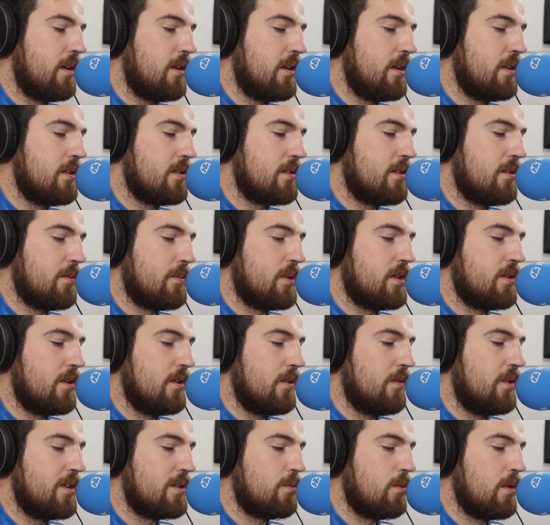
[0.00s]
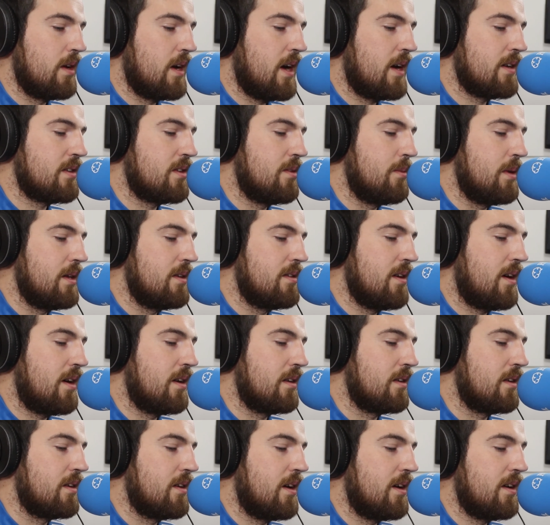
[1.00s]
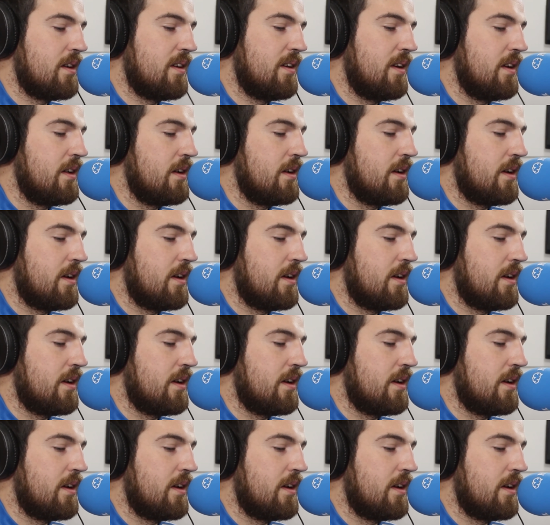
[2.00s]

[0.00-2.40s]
Lines number two this week has to be Don Connolly